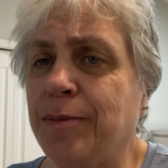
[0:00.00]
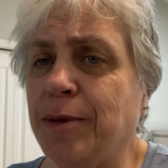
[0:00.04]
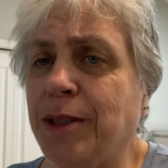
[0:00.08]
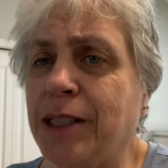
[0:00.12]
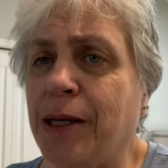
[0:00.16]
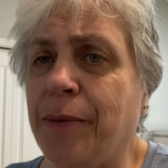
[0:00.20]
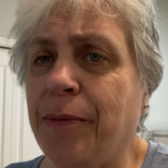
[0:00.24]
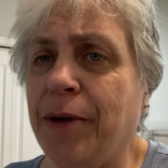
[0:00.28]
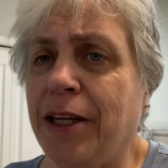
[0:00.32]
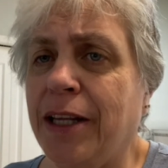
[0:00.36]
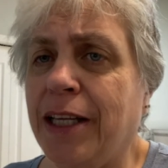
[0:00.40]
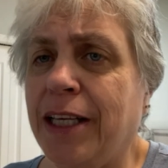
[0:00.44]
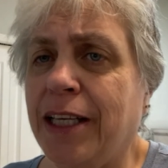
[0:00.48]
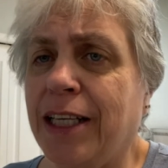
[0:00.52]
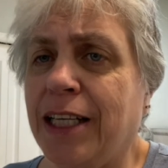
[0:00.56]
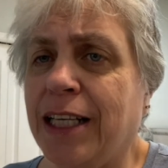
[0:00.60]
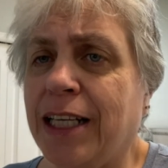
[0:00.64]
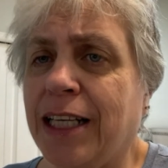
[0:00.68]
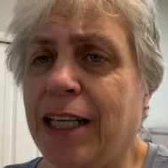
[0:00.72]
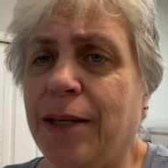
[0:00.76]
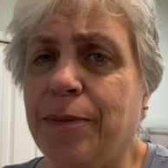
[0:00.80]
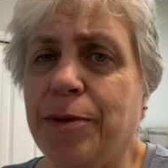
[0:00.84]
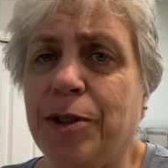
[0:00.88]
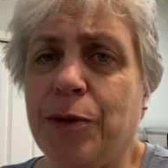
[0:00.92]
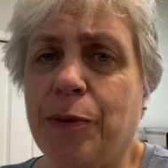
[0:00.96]
Some of the
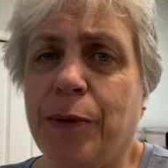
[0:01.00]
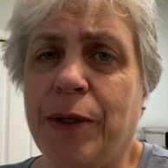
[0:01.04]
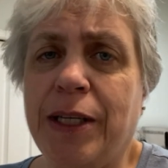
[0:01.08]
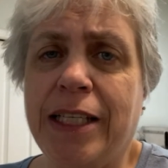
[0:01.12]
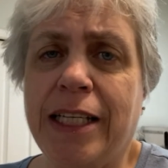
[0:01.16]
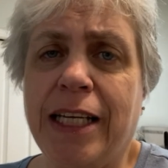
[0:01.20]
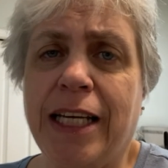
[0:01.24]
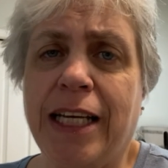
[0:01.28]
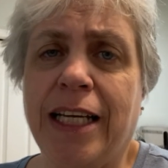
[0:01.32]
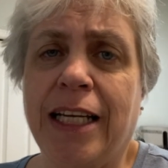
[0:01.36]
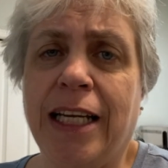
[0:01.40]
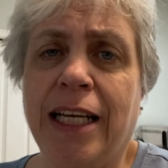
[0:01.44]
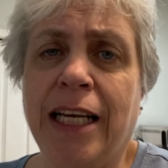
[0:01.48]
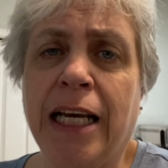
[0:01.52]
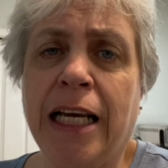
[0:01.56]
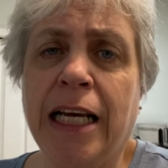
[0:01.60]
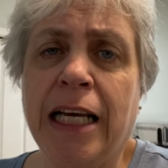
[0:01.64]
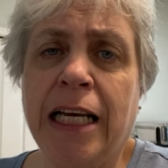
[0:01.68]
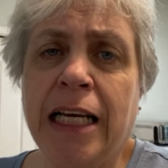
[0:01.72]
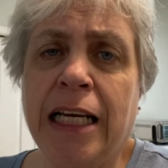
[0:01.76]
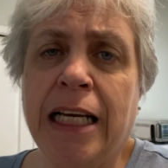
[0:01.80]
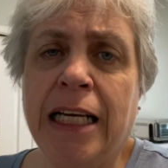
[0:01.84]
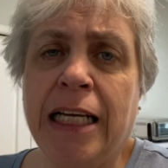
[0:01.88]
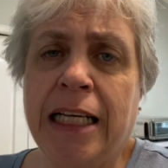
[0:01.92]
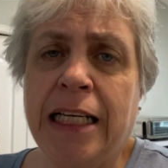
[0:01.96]
clips we did
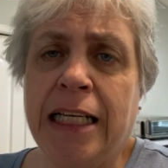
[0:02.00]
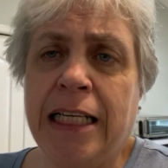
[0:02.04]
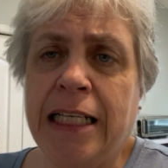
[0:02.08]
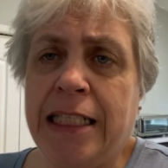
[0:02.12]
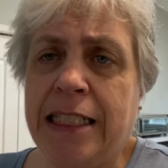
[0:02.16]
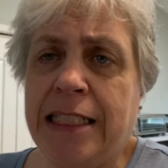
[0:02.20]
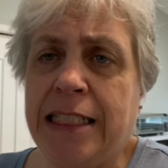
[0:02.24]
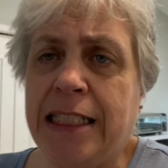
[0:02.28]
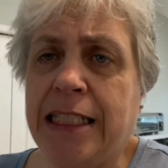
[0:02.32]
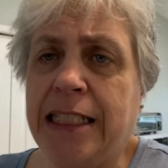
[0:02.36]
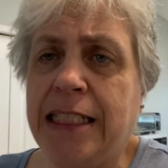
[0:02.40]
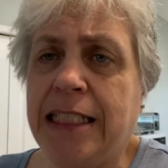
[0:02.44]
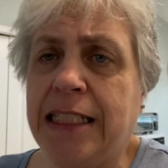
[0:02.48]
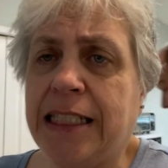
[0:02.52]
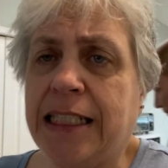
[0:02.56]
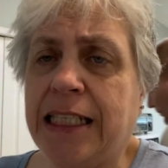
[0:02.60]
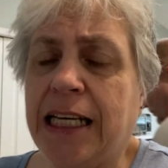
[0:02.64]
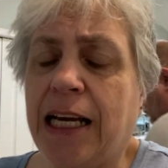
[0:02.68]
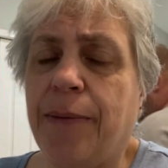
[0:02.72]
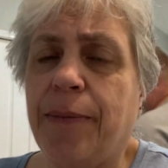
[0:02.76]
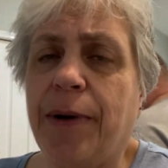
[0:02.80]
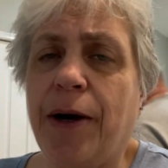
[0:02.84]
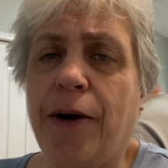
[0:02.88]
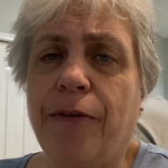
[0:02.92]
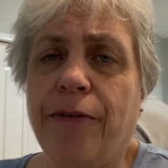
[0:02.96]
didn't
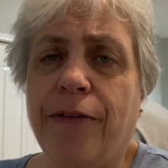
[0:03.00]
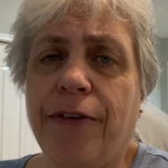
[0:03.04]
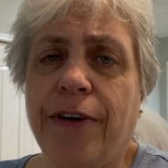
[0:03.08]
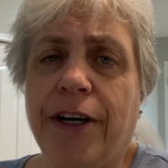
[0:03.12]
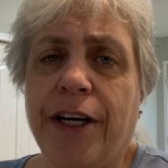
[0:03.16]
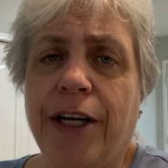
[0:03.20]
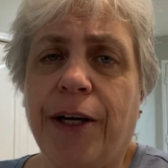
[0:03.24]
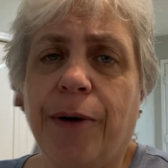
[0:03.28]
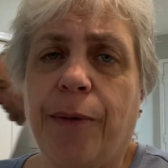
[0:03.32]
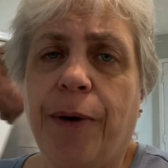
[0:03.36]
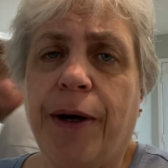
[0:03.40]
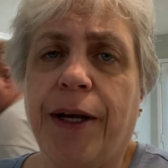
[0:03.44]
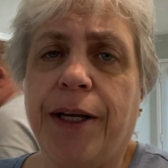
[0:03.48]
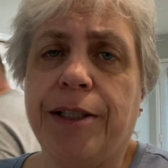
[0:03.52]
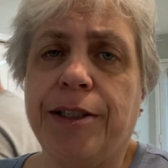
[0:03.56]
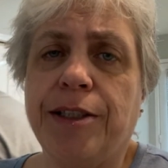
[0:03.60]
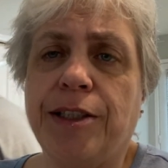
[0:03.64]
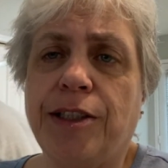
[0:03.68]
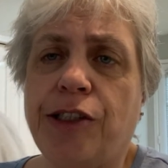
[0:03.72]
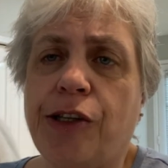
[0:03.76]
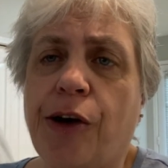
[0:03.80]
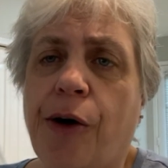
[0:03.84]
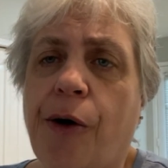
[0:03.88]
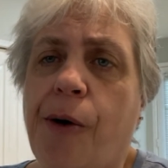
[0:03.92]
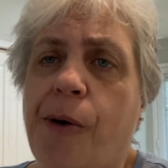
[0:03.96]
come out very well.
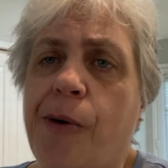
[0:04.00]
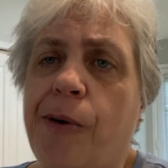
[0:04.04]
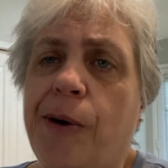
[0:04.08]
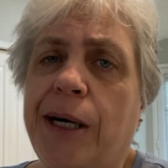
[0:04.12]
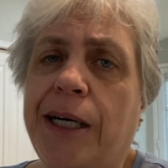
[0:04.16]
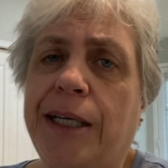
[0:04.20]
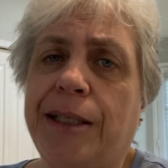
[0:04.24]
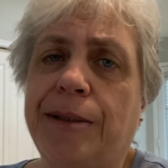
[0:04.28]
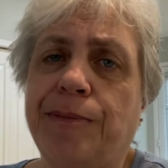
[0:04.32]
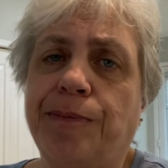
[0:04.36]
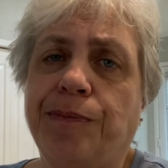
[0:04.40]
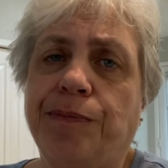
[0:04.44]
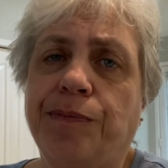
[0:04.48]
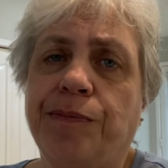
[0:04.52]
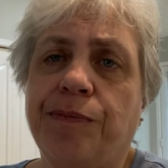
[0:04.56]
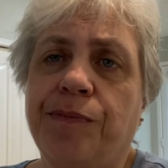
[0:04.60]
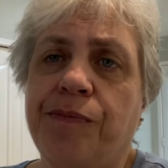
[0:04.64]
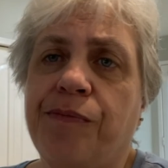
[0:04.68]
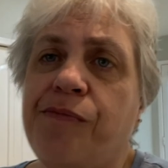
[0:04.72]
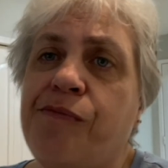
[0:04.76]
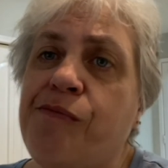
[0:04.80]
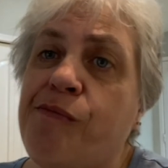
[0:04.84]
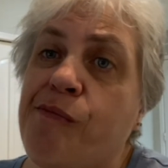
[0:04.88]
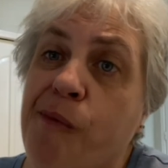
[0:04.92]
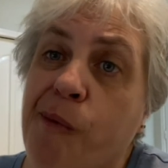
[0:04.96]
So,
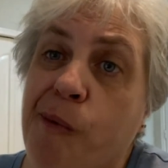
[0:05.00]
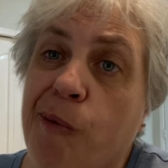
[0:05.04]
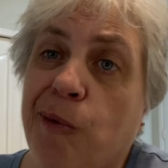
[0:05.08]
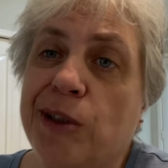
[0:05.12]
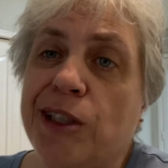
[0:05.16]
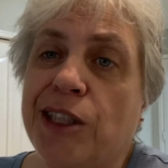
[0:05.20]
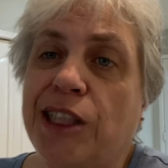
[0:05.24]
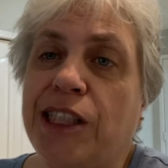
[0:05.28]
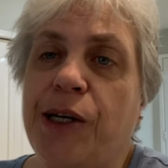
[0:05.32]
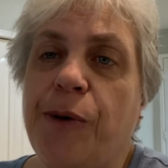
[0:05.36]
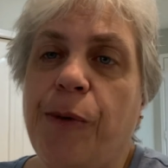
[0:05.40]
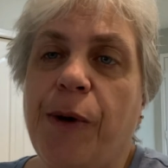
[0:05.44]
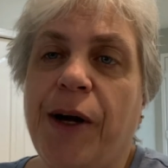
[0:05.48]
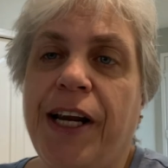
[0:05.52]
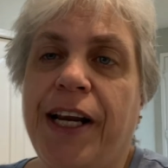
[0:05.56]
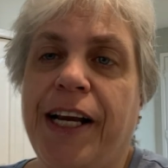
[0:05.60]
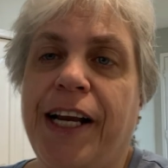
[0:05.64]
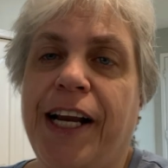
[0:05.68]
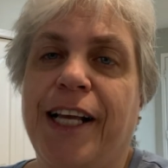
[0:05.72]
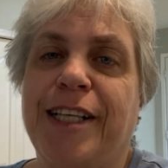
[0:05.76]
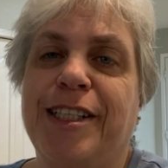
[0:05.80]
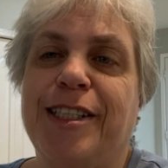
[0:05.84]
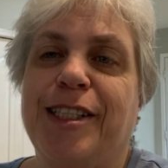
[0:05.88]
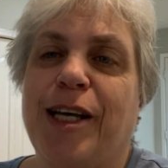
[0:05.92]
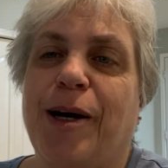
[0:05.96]
we'll see what
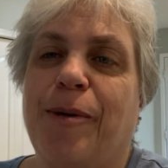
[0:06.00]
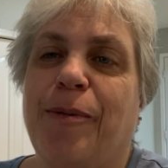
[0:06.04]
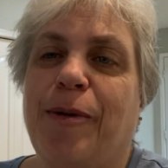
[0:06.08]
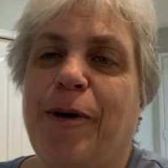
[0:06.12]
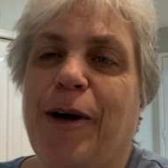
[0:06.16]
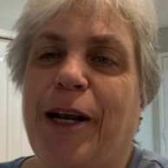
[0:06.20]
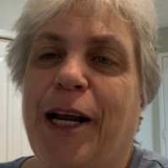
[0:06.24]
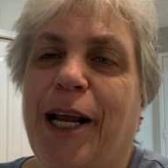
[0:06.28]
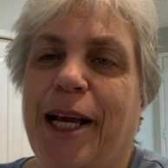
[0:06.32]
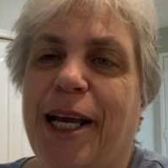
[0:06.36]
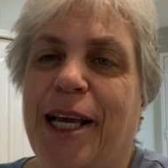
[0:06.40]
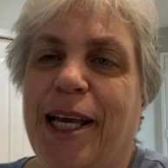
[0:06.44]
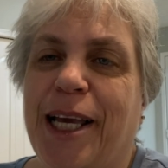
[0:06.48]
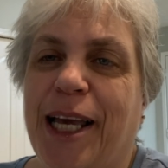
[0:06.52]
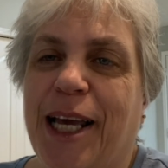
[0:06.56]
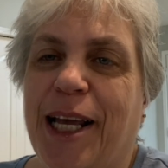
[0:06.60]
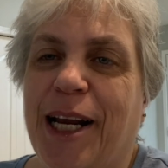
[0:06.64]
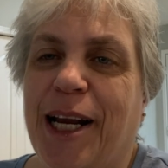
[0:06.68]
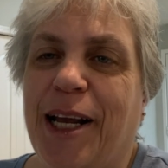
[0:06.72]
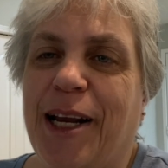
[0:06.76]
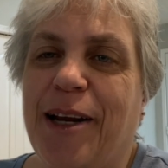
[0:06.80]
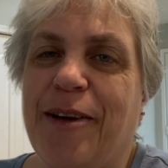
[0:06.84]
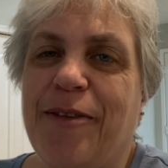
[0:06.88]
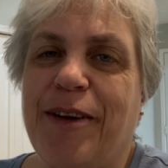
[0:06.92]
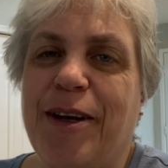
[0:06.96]
it ends up, what I can
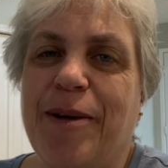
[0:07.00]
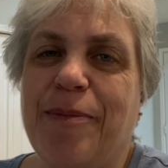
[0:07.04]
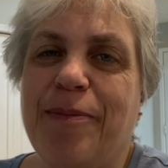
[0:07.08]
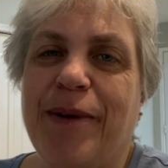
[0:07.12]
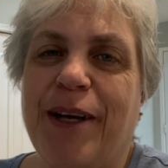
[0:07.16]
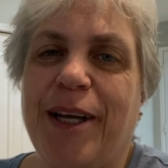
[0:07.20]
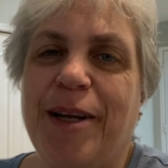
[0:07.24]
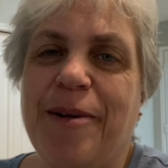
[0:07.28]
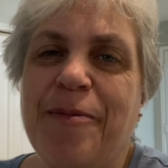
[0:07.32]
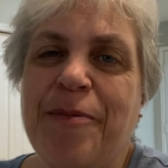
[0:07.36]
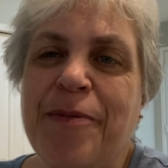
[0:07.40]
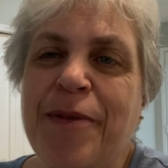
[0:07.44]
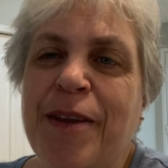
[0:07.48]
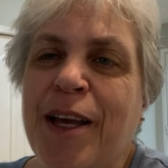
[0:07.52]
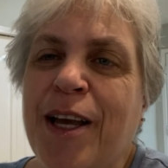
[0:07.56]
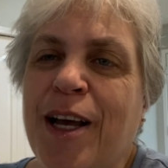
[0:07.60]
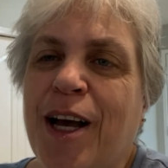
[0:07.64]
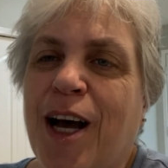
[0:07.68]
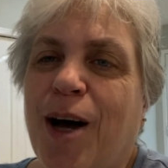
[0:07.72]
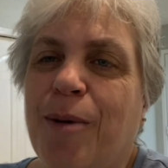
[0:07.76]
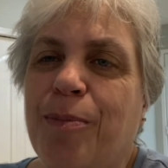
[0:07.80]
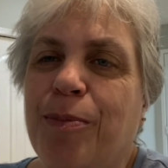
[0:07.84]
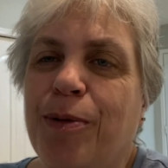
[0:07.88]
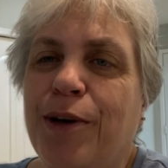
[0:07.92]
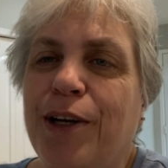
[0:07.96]
get out of it, but
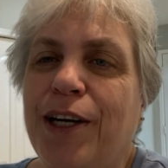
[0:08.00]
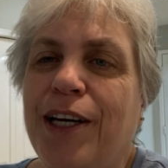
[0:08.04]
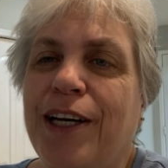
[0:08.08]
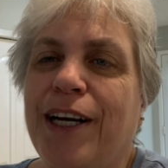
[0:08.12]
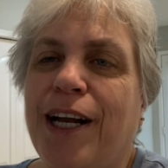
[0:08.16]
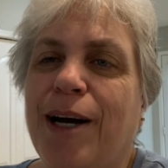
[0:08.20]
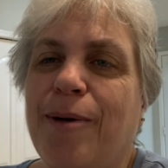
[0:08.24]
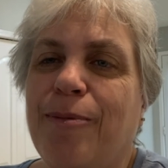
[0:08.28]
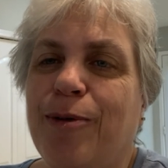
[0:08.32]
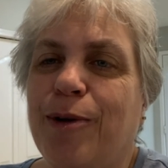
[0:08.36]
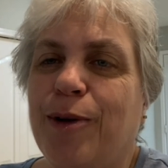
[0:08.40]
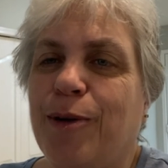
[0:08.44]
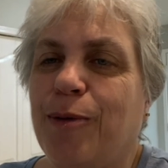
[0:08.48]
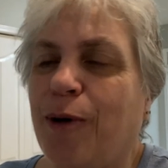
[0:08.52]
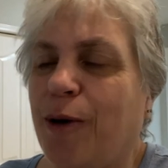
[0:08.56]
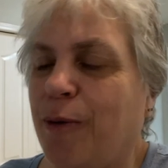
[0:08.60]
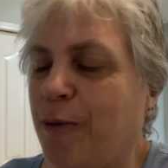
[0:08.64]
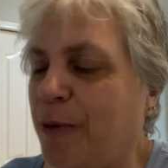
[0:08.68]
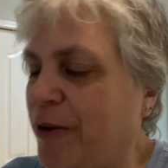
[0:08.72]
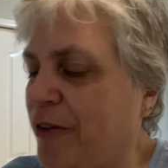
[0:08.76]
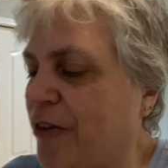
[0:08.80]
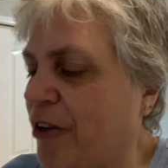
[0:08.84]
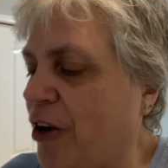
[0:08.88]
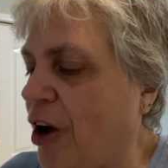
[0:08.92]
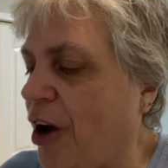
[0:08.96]
I'll put it up with
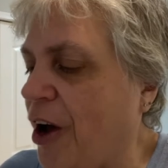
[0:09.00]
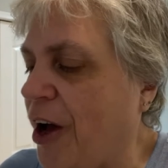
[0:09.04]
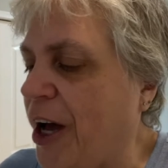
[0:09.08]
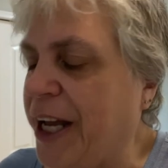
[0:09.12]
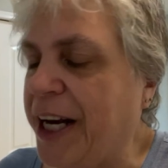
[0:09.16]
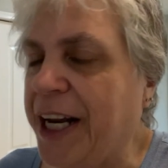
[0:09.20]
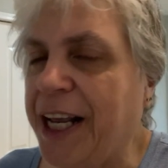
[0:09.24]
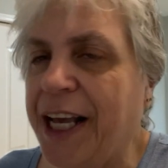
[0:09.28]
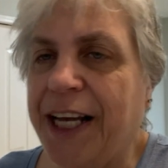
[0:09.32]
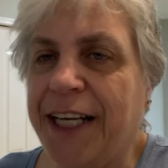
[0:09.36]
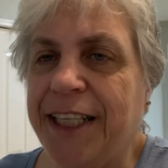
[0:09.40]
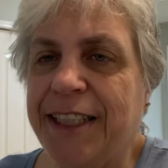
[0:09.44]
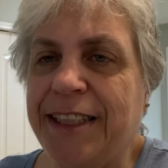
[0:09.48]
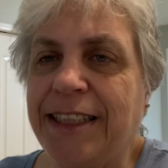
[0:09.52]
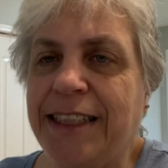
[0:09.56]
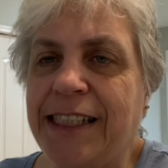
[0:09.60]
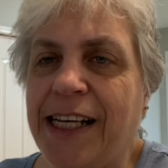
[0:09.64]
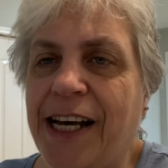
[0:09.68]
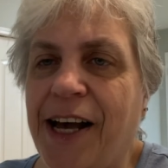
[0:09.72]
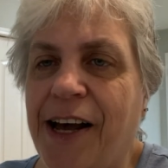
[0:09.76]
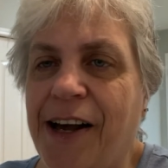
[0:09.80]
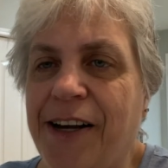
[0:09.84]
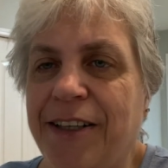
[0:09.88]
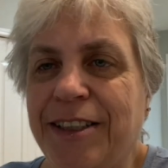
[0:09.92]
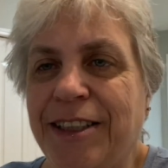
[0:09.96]
what we've got,
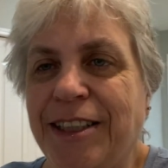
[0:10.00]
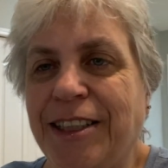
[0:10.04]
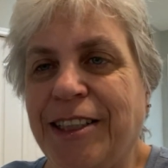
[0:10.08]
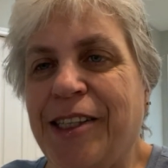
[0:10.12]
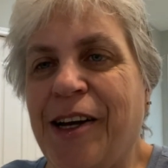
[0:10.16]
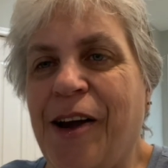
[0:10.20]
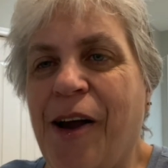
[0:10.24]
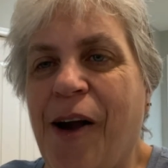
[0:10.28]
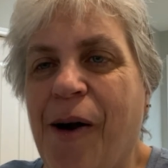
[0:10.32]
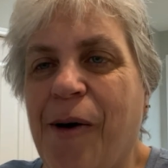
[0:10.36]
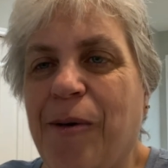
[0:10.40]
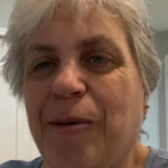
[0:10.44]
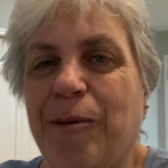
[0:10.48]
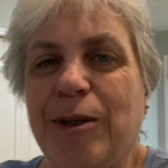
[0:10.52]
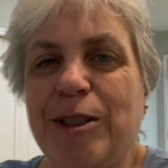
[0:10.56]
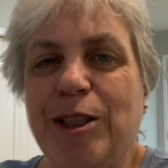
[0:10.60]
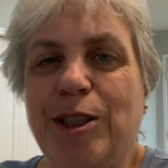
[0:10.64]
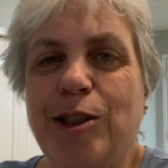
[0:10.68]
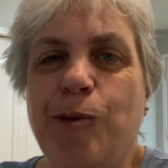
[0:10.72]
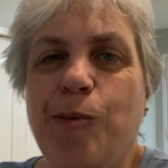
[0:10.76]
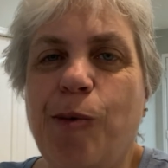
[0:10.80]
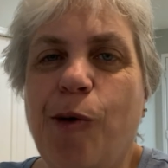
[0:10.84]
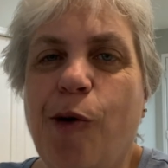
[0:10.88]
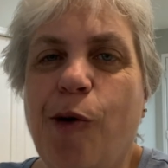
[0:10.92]
and we'll do